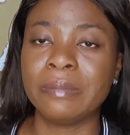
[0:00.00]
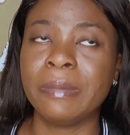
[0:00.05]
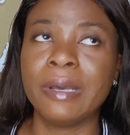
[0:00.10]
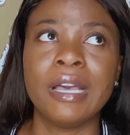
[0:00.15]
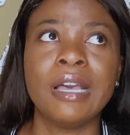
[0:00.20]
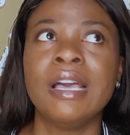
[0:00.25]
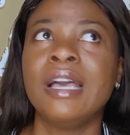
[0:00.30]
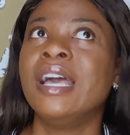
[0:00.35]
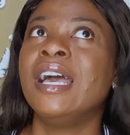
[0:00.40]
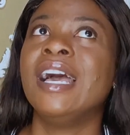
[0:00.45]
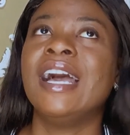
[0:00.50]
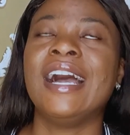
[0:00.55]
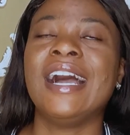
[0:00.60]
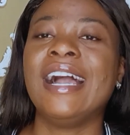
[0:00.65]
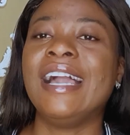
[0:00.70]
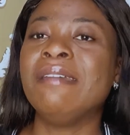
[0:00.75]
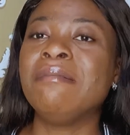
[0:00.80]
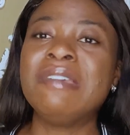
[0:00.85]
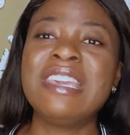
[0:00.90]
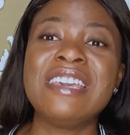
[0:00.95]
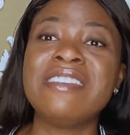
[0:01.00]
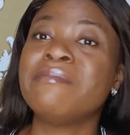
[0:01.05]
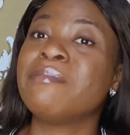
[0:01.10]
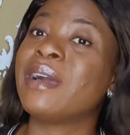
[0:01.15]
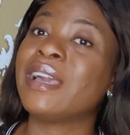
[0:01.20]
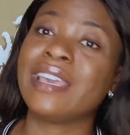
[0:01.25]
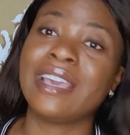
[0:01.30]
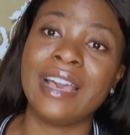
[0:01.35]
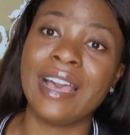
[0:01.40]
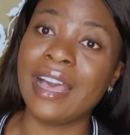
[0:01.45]
But I'm in
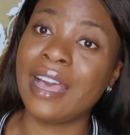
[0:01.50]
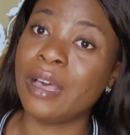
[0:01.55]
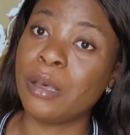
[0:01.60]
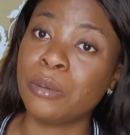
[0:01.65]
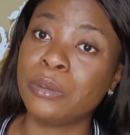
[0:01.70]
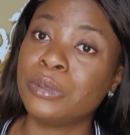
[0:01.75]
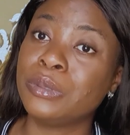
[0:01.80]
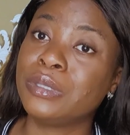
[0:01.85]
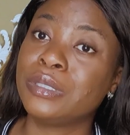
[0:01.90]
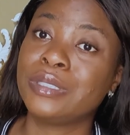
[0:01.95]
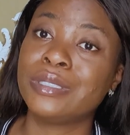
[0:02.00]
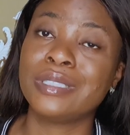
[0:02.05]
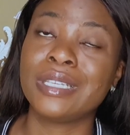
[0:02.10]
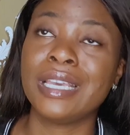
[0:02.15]
my house,